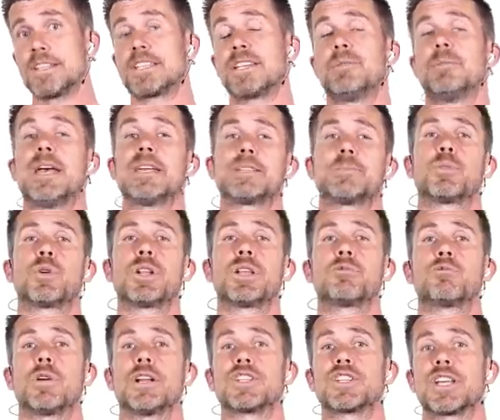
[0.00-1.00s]
Tim has a
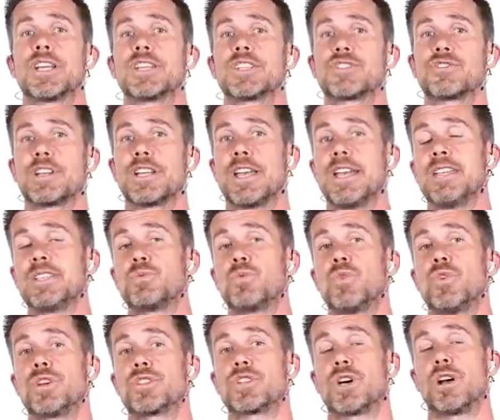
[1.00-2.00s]
pretty rich history. He's
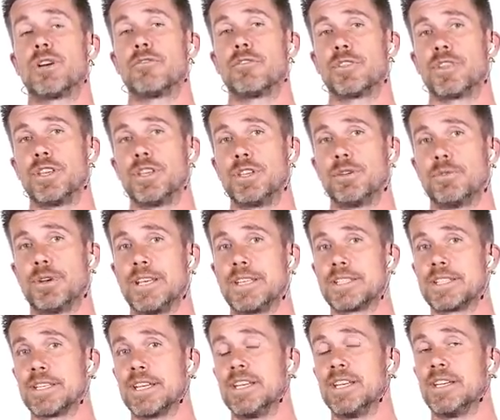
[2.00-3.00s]
worked over in the U
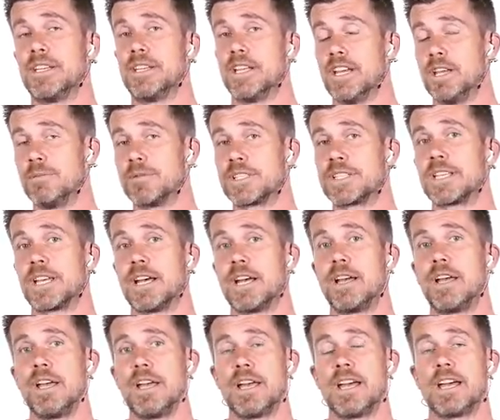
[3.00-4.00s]
S in
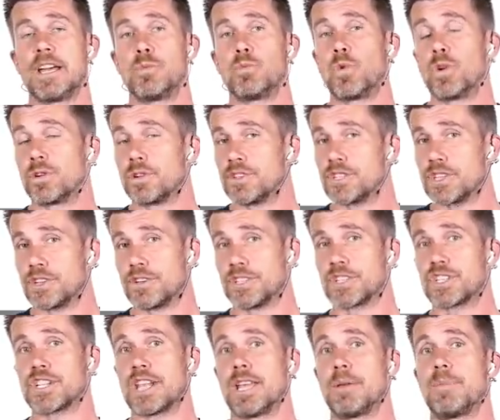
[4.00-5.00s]
IMSA and World
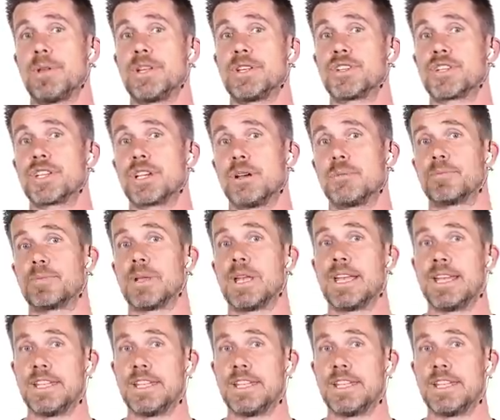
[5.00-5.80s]
Endurance Championship.